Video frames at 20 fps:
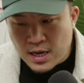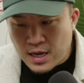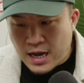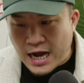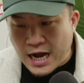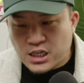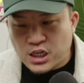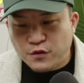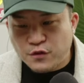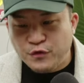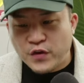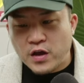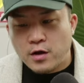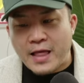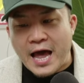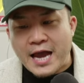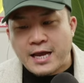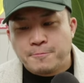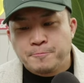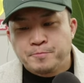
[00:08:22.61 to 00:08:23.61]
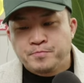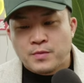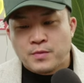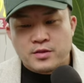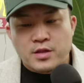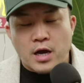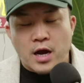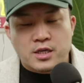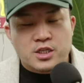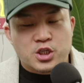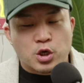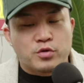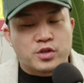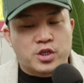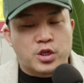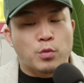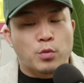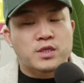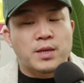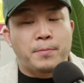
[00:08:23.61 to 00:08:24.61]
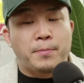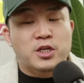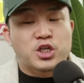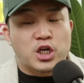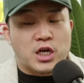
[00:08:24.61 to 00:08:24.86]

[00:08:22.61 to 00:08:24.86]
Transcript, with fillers: i just feel like uh, so there was a bunch